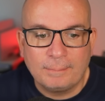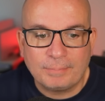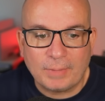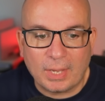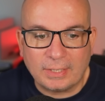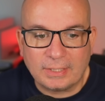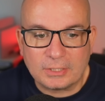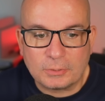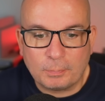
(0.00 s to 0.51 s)

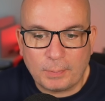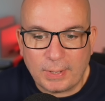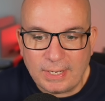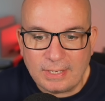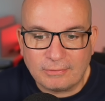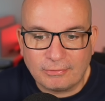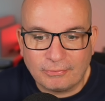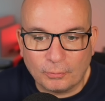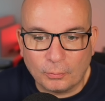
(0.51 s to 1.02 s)
At its
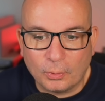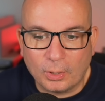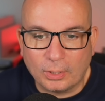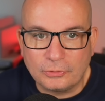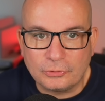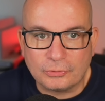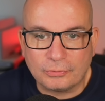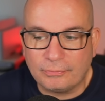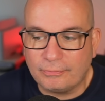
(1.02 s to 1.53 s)
peak,
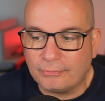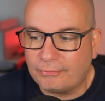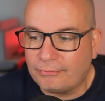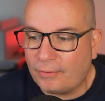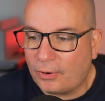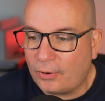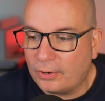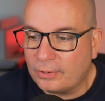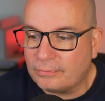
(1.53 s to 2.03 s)

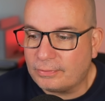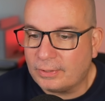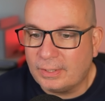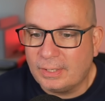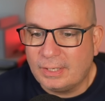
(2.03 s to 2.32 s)
405.